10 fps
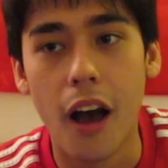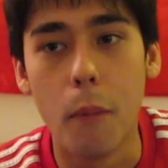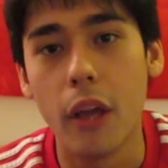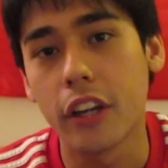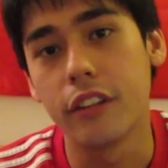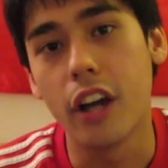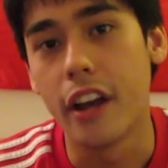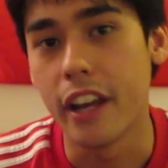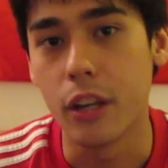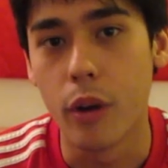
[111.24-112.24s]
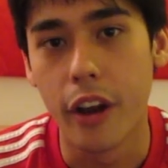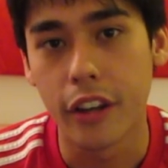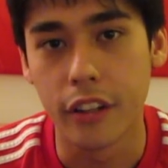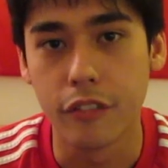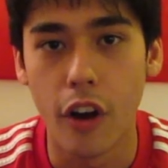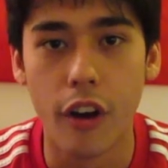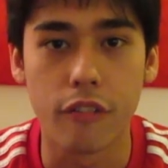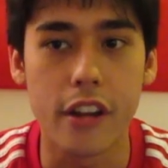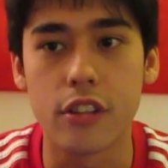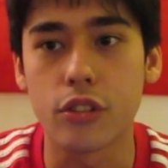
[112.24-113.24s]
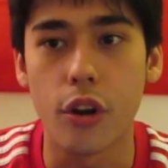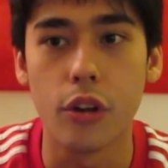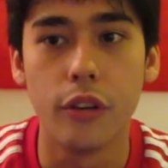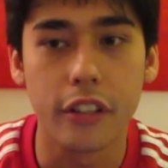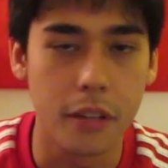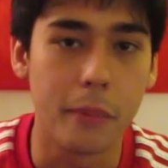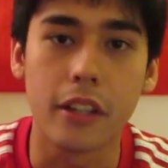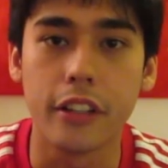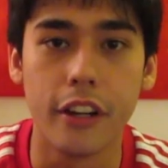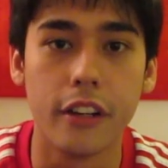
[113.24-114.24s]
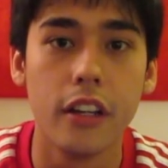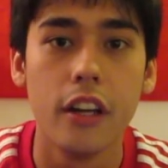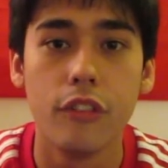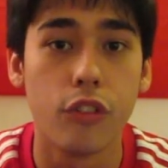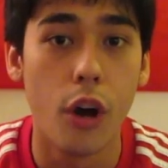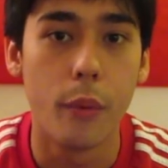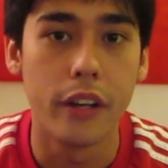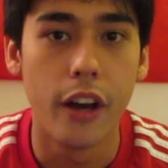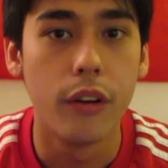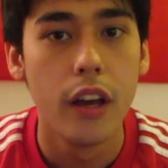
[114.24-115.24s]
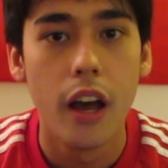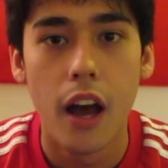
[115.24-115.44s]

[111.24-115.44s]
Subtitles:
it could have gone anywhere. It could have fallen right to Skirtle and could have been cleared for all we know.